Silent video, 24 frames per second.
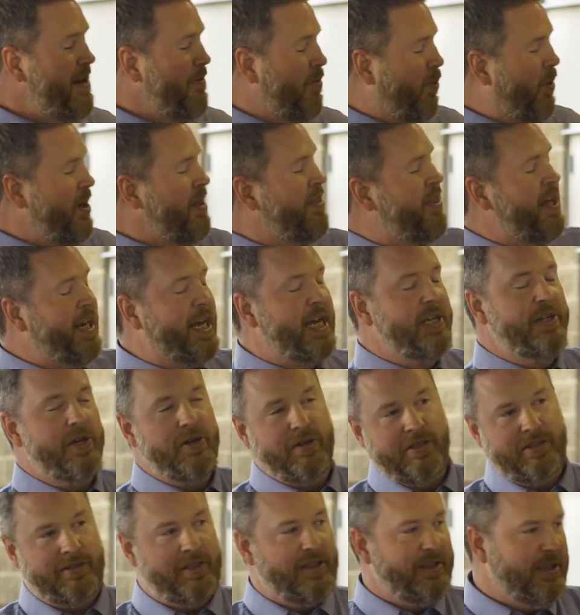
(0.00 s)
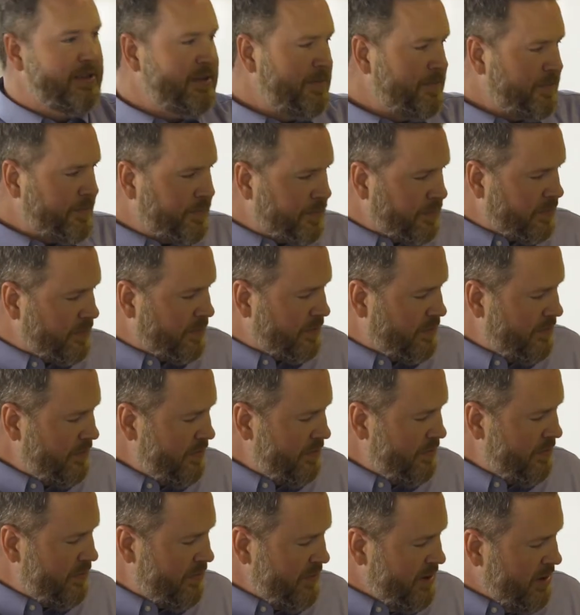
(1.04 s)
one thing I noticed on this,
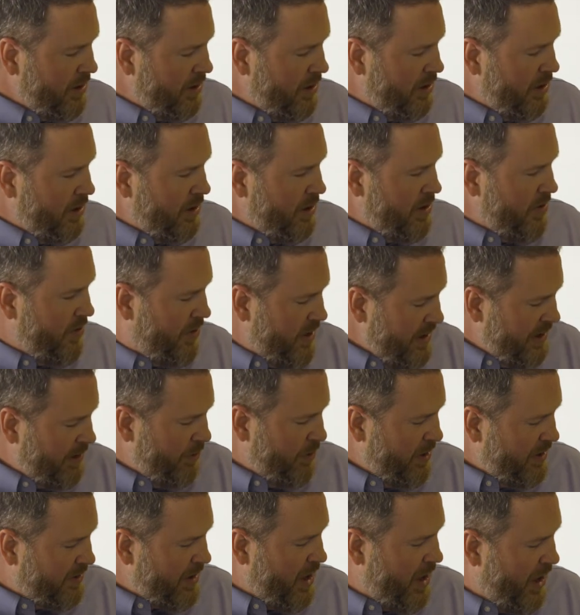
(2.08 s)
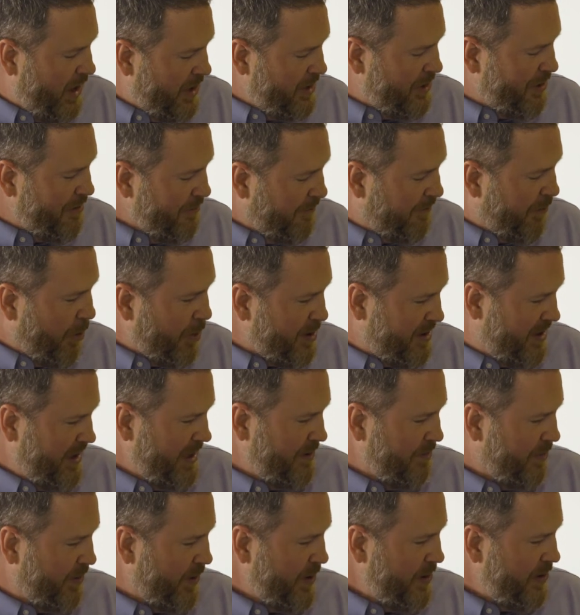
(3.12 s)
this one is
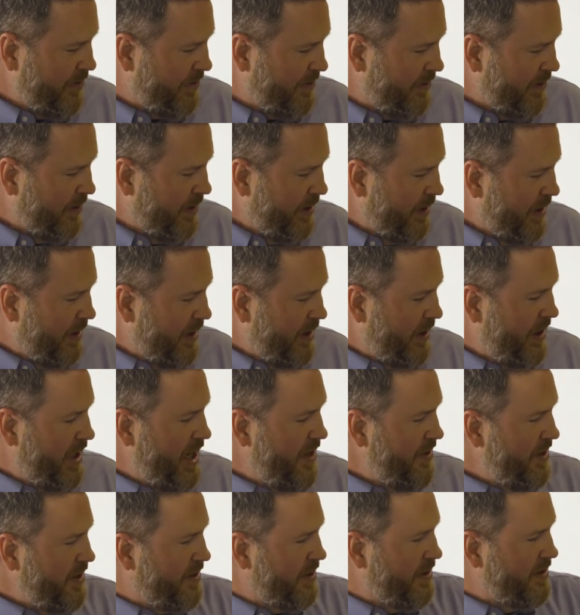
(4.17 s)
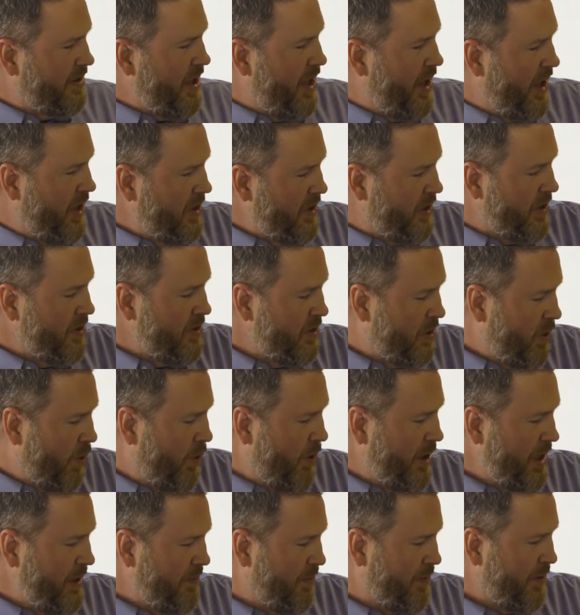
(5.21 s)
114 proof, and this is
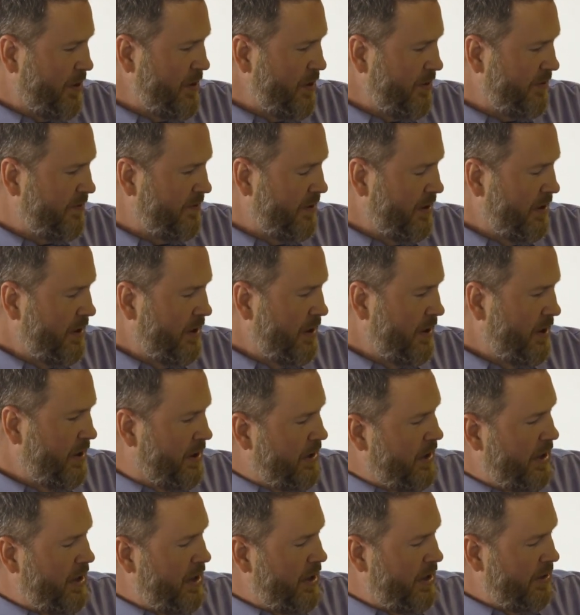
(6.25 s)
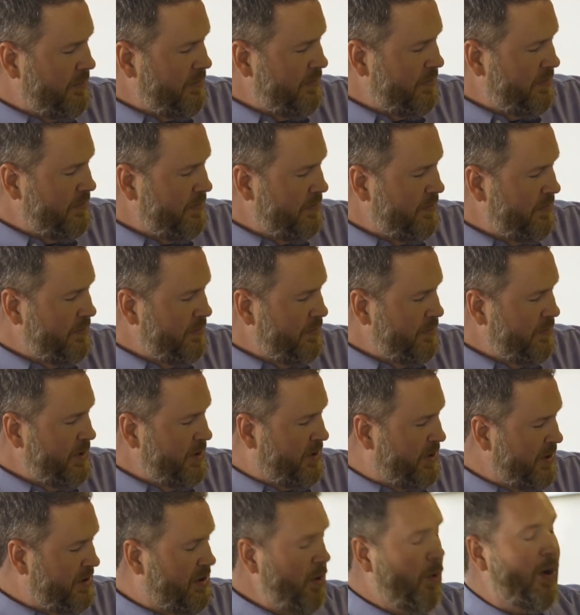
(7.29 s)
120 proof.
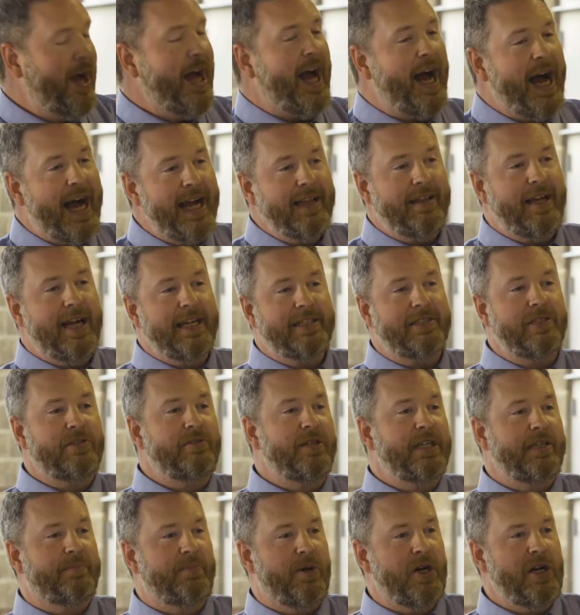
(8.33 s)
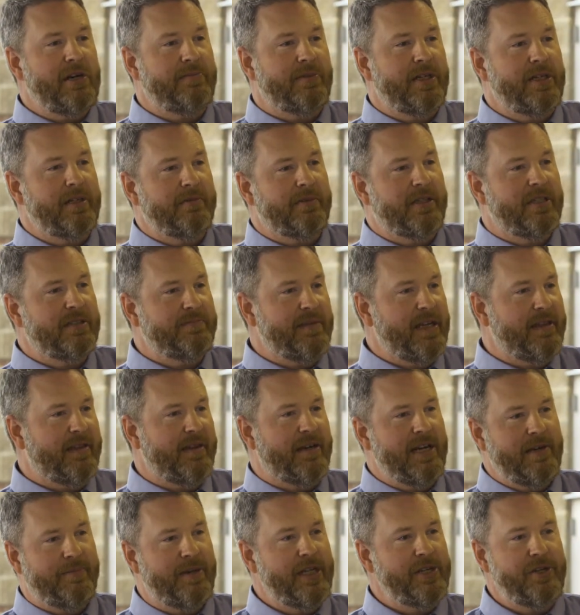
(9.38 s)
Which is the way I like to drink bourbon, because my
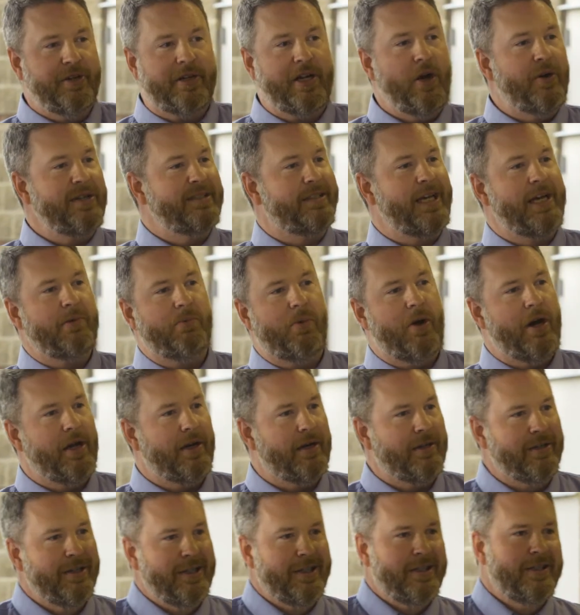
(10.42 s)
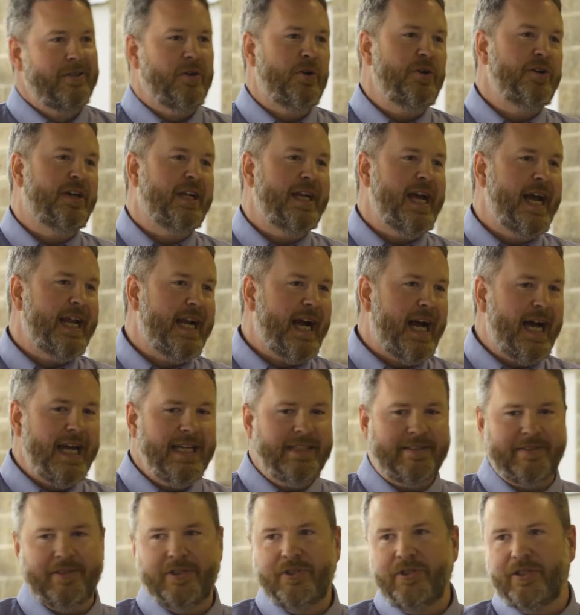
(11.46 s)
theory being you can always add water, or you can add
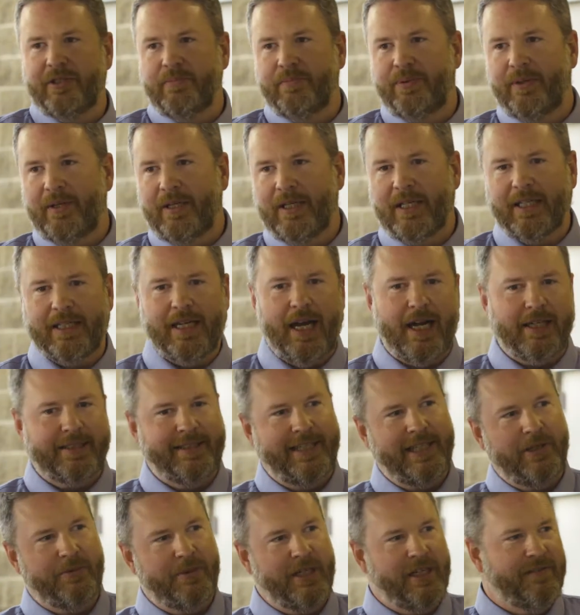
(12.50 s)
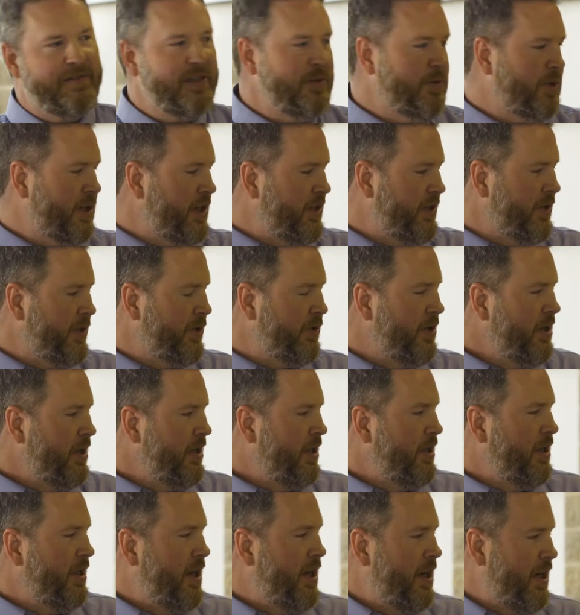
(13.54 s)
ice, or you can put it in a cocktail, whatever you want to do.
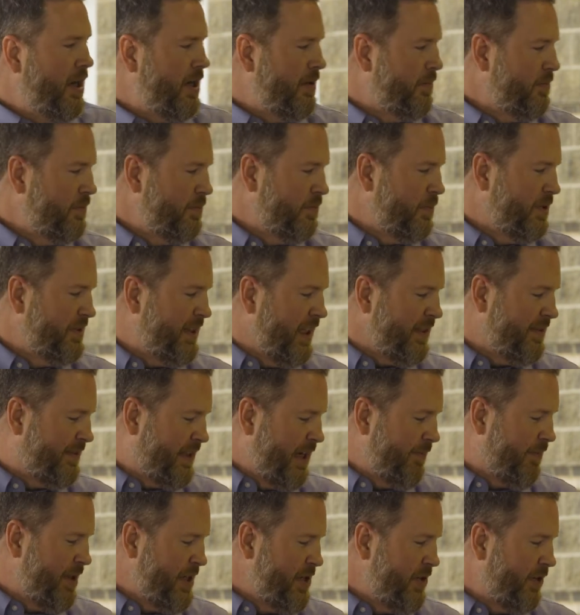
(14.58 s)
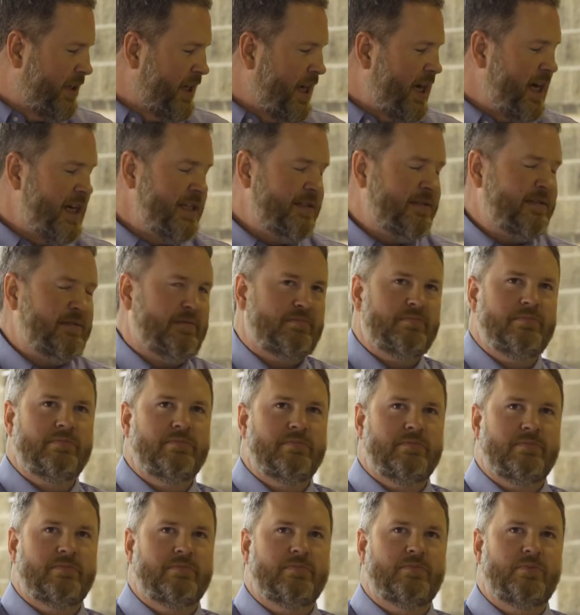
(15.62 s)
Was that something you guys
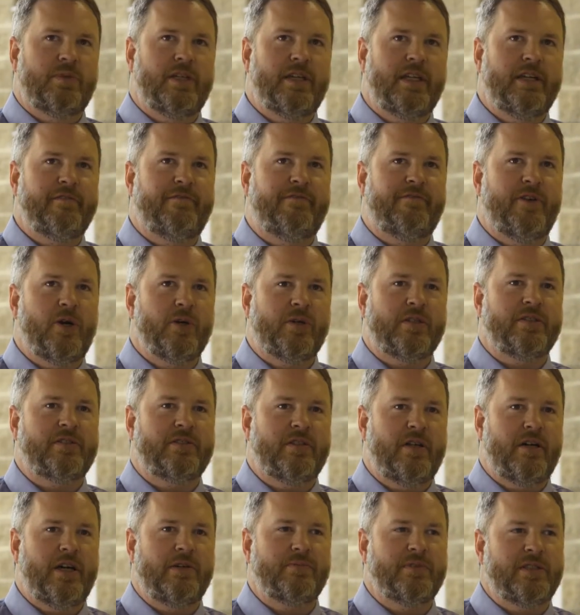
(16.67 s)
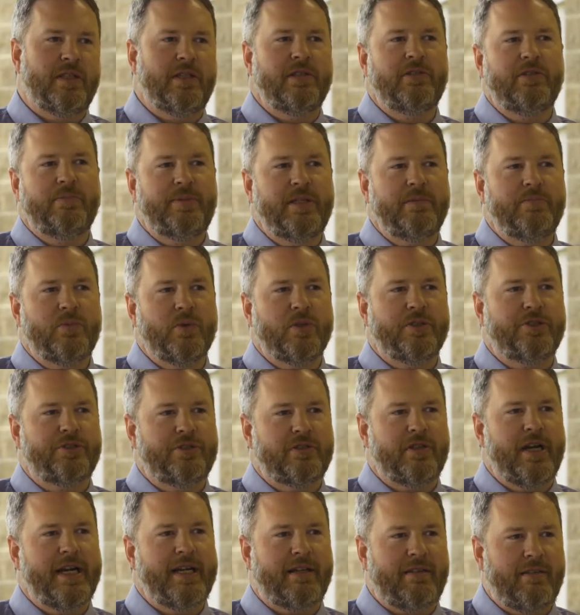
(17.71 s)
really focused on? Was a little bit more
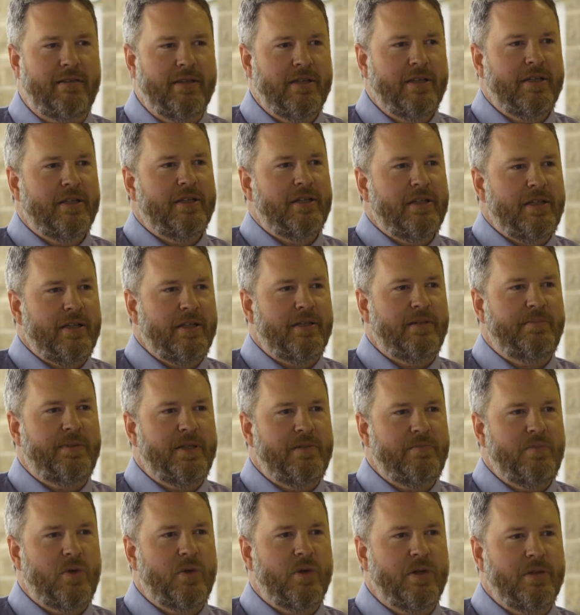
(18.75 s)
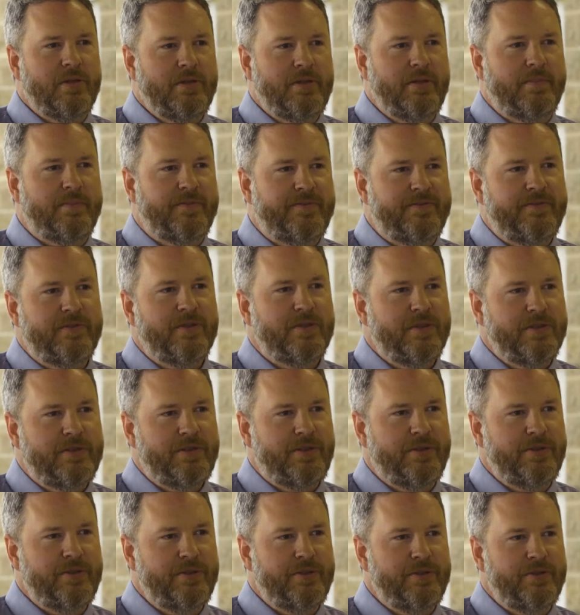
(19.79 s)
strength, a little bit more oomph
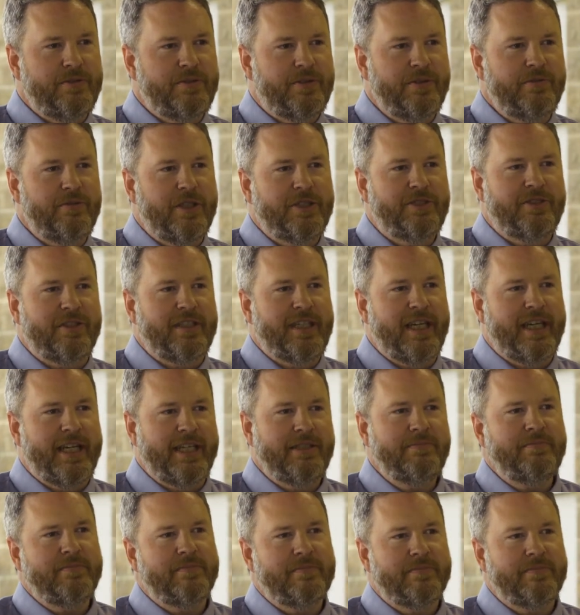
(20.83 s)
to what you're getting?